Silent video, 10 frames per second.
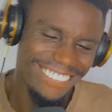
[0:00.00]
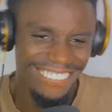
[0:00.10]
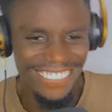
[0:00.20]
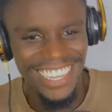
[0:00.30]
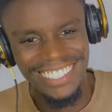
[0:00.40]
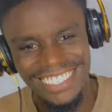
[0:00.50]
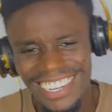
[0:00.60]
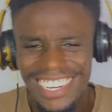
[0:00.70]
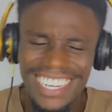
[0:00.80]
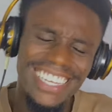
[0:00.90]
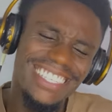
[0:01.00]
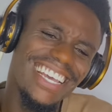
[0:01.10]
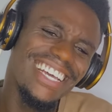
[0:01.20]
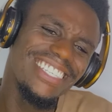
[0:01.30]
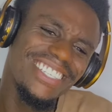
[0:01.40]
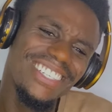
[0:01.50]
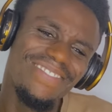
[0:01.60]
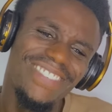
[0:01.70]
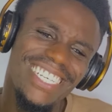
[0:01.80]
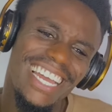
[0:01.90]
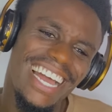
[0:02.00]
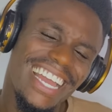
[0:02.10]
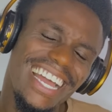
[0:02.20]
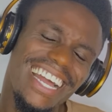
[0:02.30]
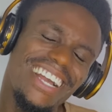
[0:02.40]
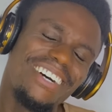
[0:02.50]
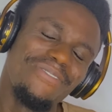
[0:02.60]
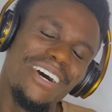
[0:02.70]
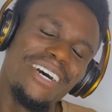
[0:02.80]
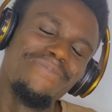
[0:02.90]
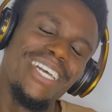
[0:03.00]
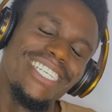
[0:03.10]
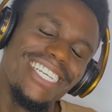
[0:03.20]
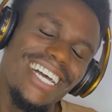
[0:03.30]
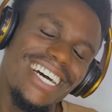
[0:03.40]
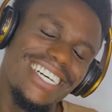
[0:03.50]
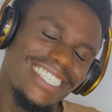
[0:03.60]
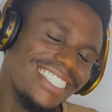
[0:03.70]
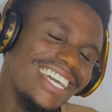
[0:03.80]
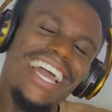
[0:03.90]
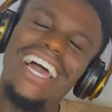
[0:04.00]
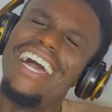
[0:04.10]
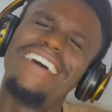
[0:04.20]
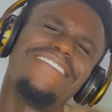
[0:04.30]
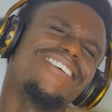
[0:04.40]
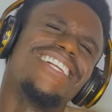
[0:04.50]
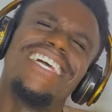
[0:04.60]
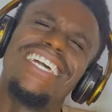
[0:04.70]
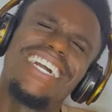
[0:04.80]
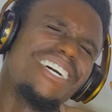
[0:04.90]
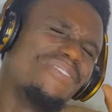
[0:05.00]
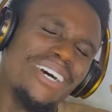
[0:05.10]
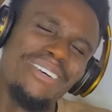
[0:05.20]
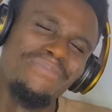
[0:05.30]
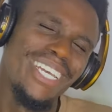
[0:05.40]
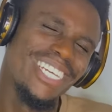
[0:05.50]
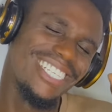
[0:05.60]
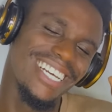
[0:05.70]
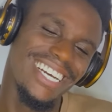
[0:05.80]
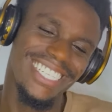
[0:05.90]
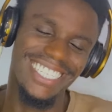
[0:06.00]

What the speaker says: You're the one God sent to me. I got confirmation. Heavenly confirmation.